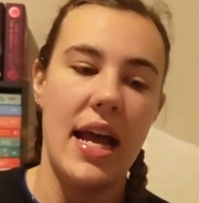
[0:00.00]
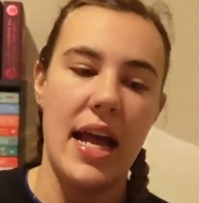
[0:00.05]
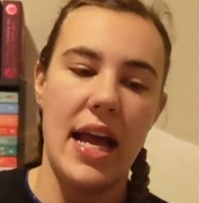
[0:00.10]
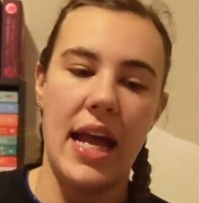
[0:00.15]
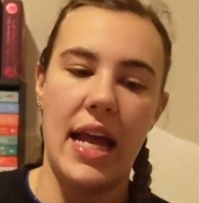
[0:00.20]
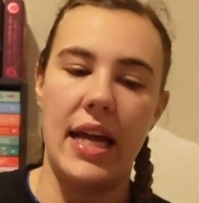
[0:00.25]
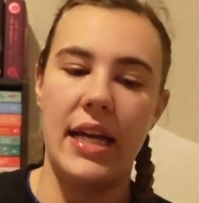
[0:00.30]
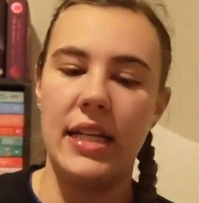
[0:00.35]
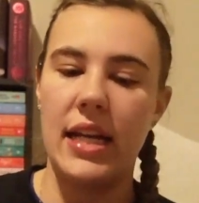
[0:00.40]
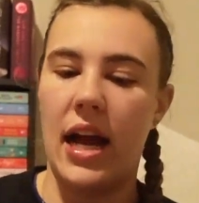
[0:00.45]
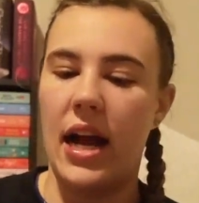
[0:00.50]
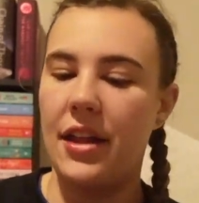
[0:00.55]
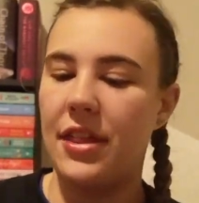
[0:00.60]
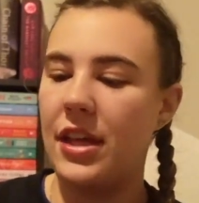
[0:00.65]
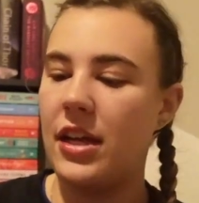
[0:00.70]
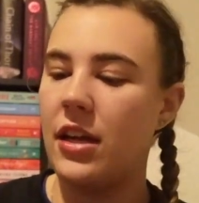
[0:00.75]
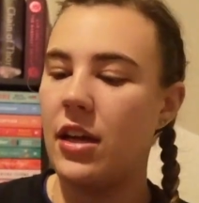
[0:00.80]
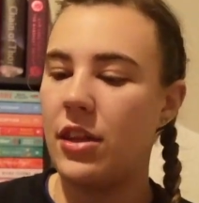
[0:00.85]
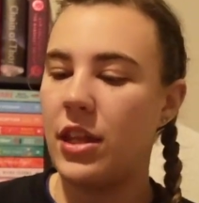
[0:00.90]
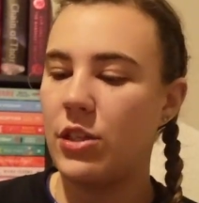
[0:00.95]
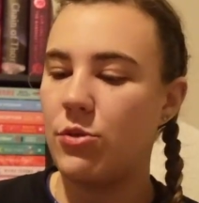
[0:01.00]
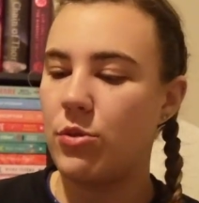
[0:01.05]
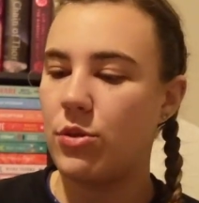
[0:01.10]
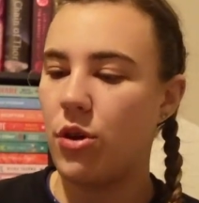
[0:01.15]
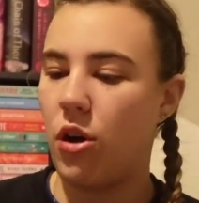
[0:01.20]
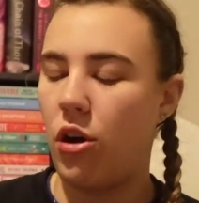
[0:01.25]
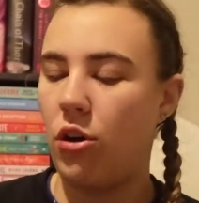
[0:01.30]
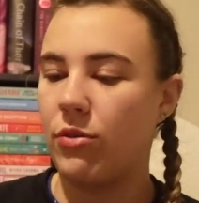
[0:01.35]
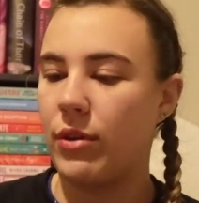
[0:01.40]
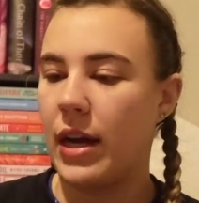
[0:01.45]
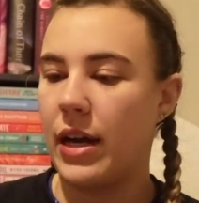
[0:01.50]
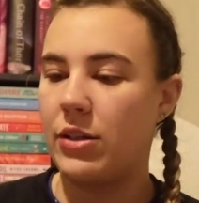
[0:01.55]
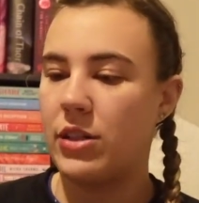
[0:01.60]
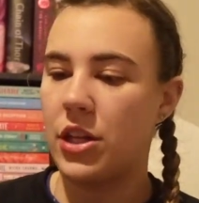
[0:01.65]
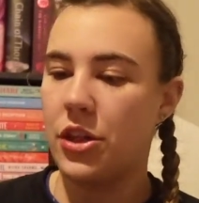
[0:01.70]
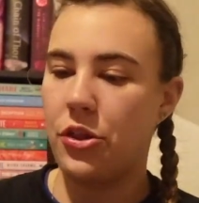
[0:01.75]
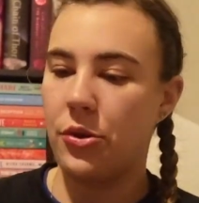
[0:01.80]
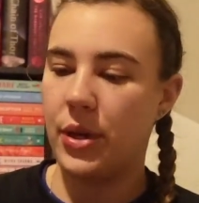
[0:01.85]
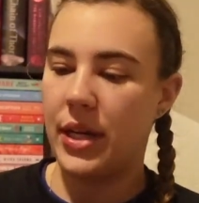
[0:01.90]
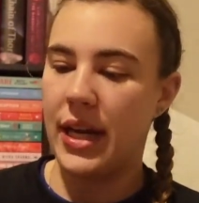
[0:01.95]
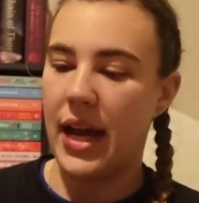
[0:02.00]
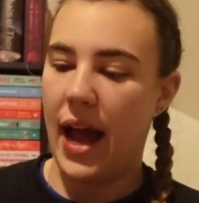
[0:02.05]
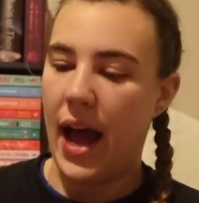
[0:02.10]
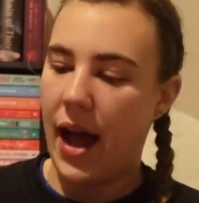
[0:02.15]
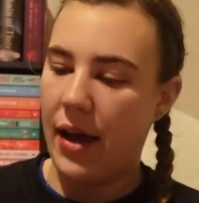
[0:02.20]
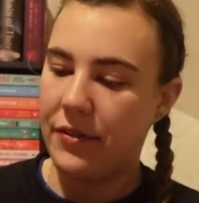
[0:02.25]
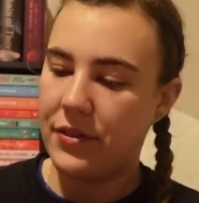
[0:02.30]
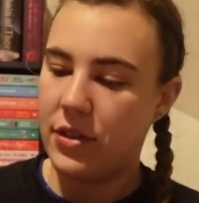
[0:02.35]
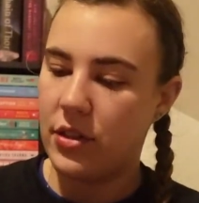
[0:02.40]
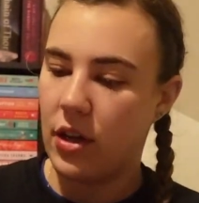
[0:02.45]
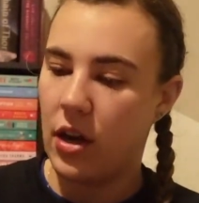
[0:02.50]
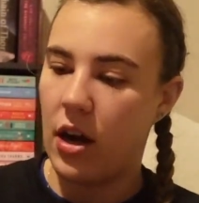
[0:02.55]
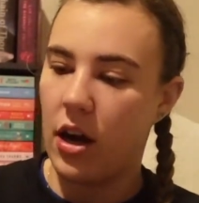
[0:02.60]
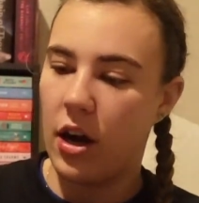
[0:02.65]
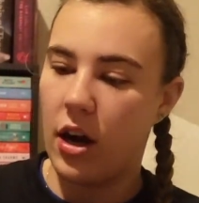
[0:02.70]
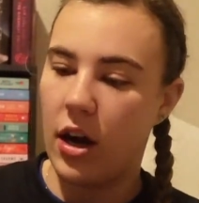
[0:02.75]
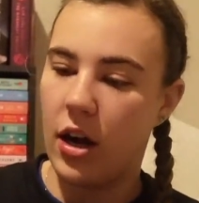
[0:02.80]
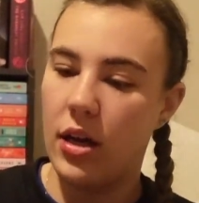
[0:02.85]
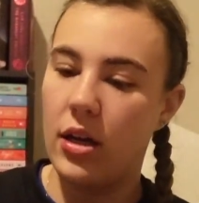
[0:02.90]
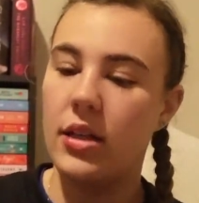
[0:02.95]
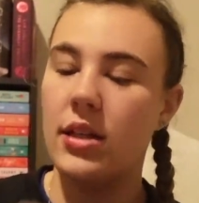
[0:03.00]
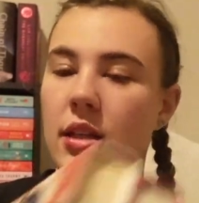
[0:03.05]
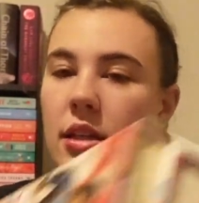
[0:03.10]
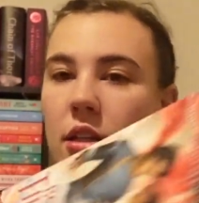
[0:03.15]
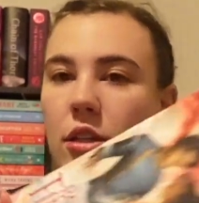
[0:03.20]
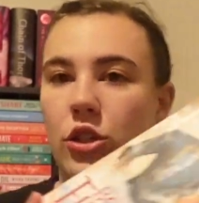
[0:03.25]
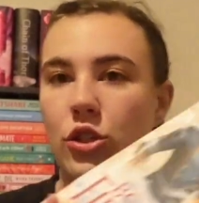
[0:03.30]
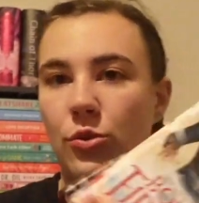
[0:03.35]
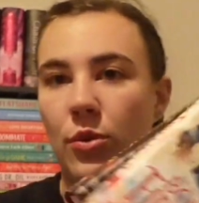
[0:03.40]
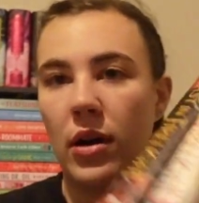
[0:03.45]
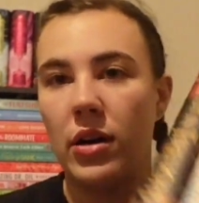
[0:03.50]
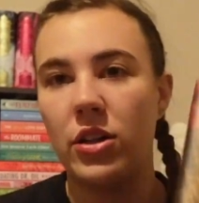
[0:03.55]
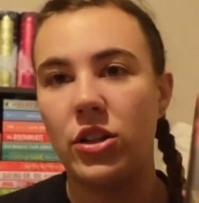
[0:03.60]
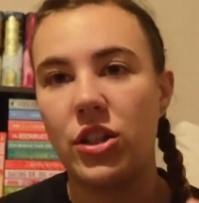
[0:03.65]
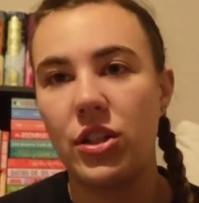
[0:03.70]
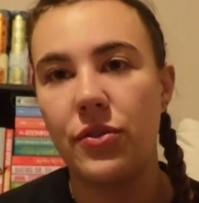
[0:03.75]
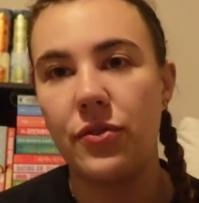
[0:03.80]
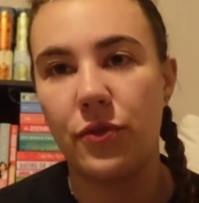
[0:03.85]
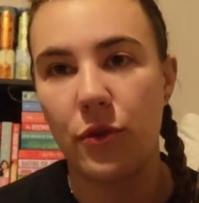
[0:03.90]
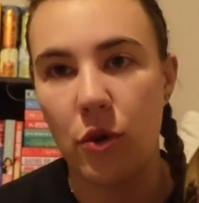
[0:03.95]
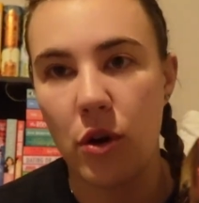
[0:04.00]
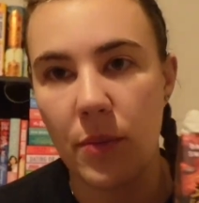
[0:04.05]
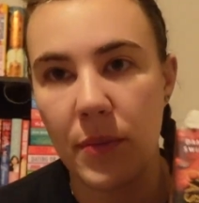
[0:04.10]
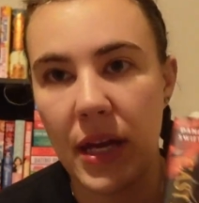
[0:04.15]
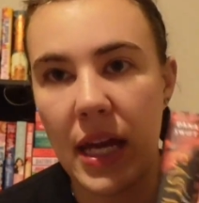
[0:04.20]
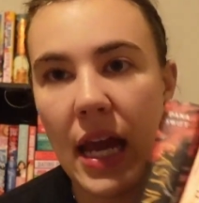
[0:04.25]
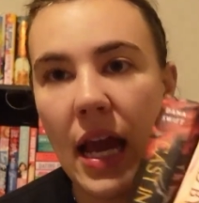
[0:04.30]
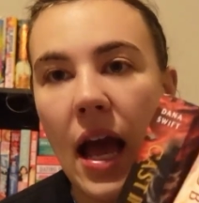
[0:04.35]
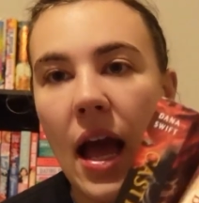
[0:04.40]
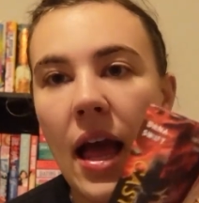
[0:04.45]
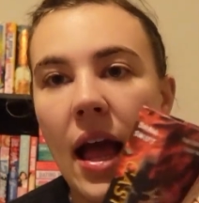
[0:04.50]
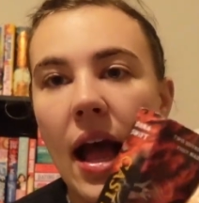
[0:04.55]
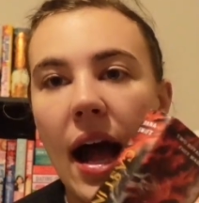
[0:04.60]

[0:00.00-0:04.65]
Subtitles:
and I think this was all around a 3.5 star duology for me.